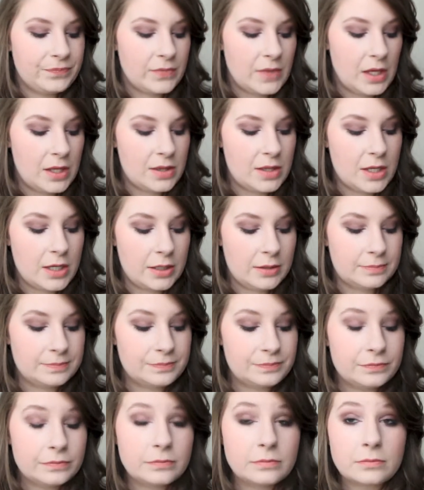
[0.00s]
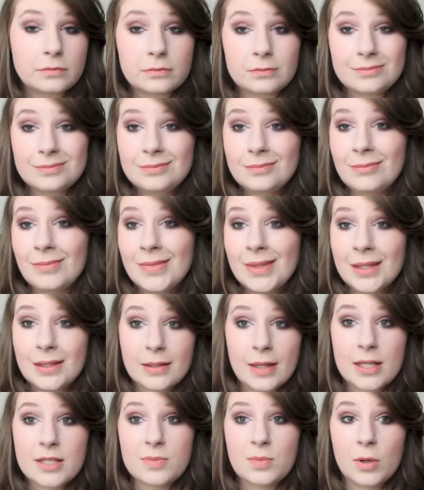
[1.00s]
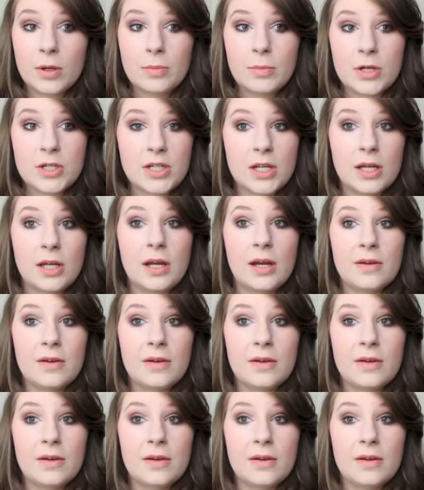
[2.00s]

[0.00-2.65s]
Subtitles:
And then that's pretty much it.